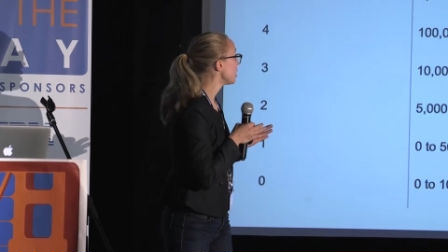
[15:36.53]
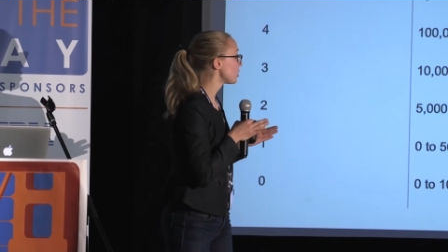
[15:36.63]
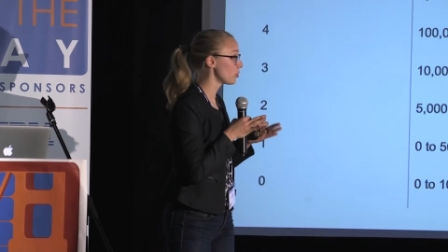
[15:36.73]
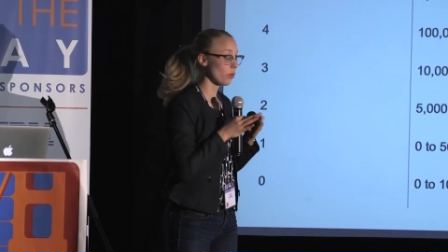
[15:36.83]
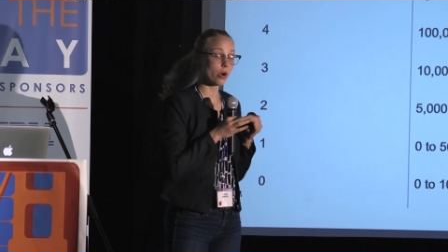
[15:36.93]

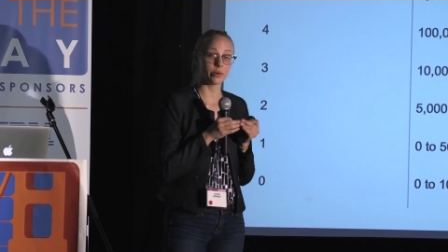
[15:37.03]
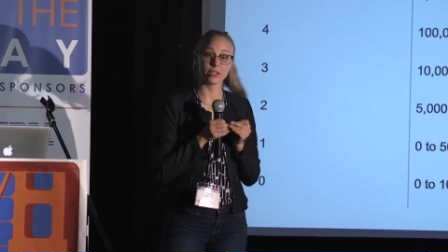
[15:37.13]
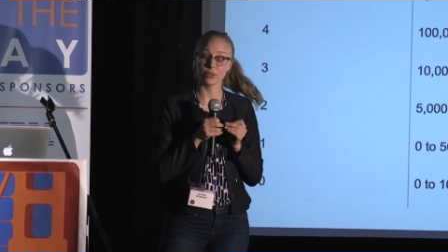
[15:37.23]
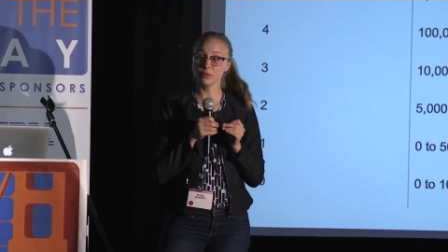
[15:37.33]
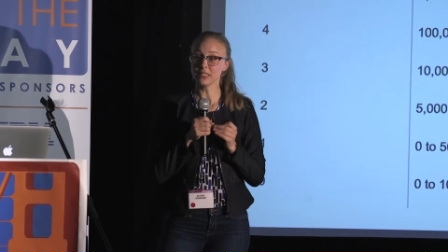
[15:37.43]
So what we
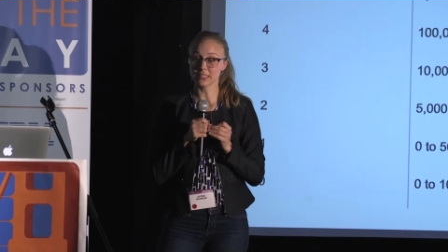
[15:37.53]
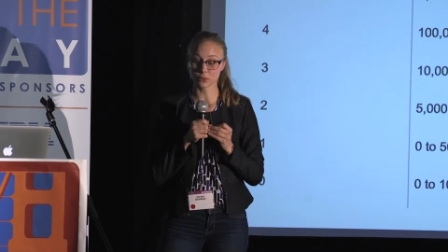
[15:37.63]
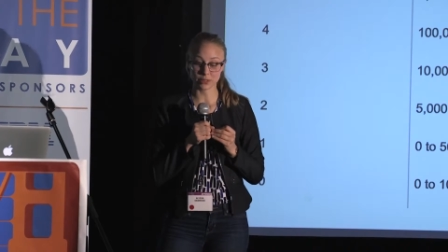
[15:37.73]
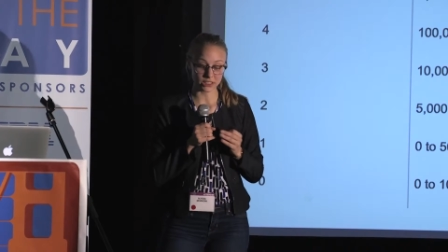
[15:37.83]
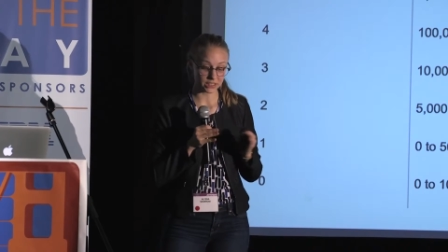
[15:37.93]
do
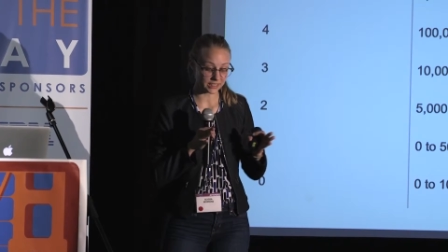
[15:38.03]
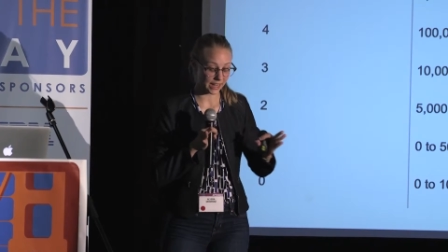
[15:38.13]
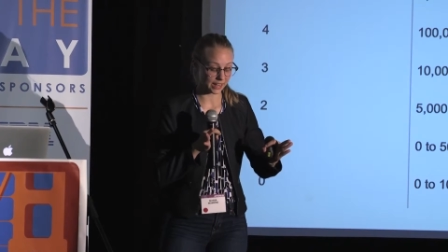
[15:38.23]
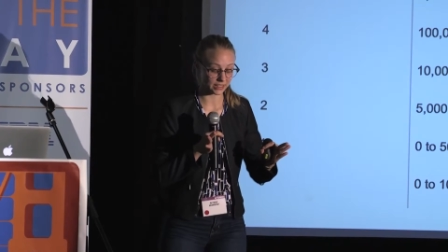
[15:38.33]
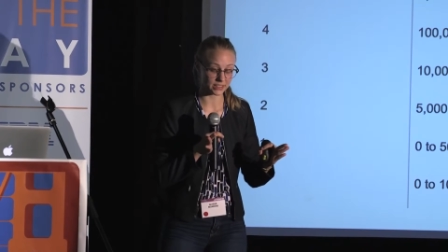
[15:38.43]
is we just
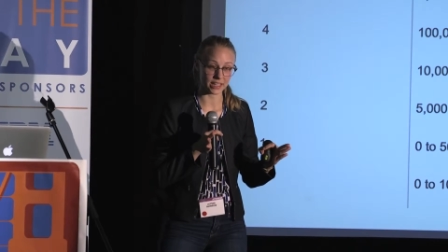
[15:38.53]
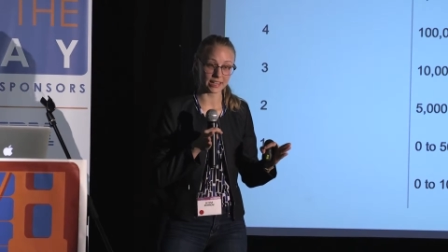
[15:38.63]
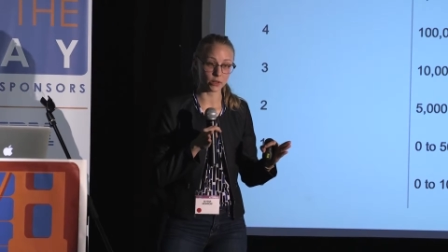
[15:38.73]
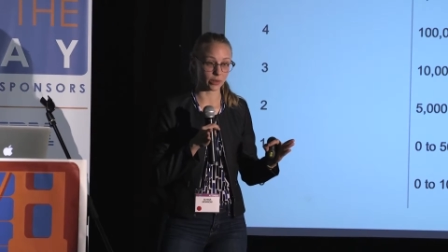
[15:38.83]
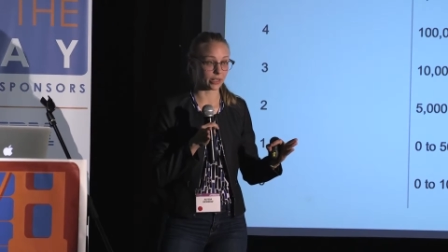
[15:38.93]
take a
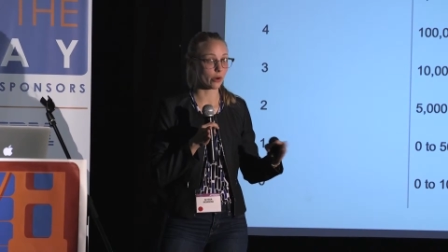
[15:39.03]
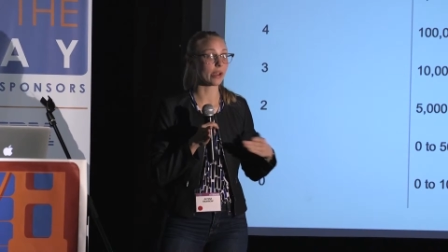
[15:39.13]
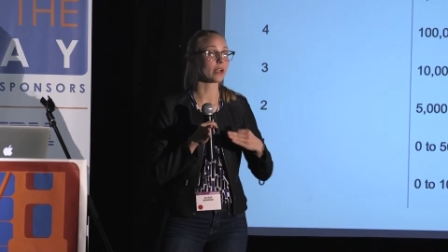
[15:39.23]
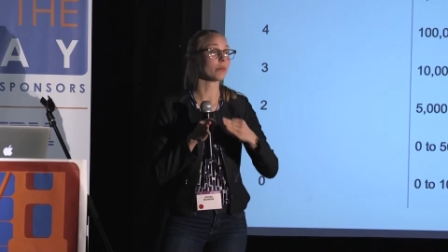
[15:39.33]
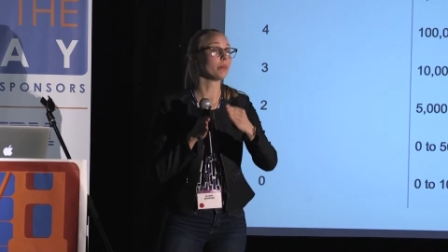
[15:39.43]
sliding window
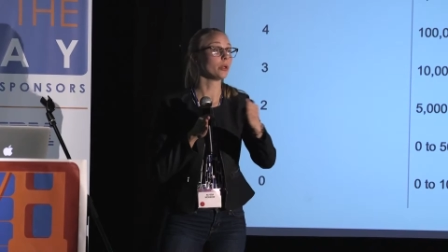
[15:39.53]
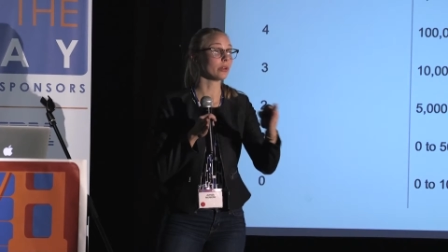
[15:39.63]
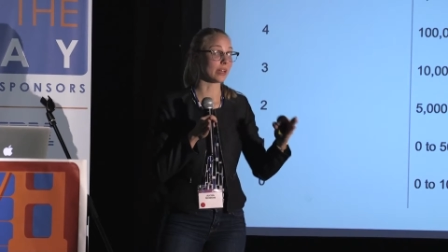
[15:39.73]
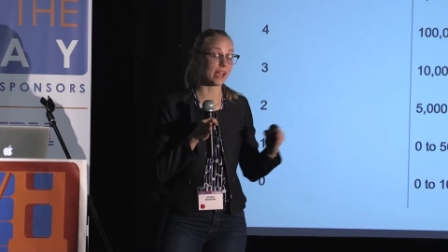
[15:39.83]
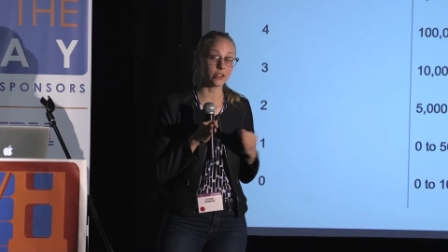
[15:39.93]
and
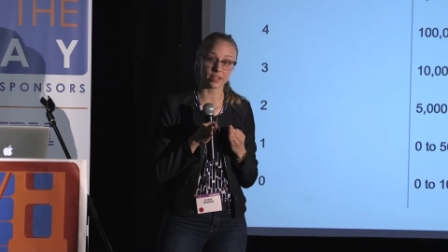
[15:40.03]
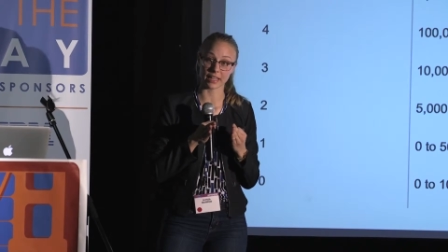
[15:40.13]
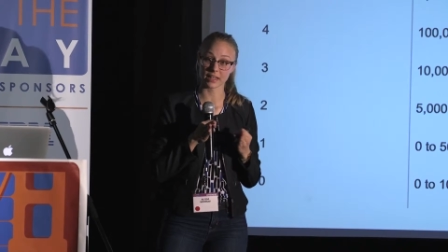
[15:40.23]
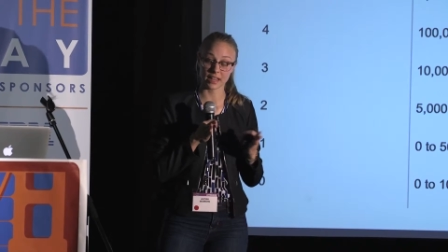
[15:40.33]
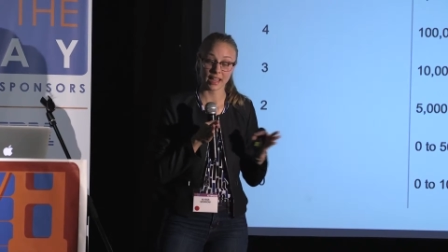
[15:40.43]
compute an
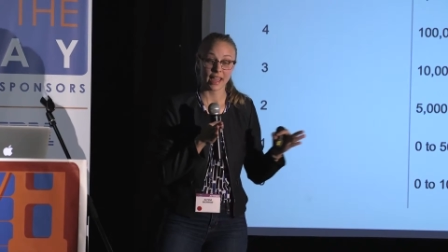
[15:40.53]
aggregate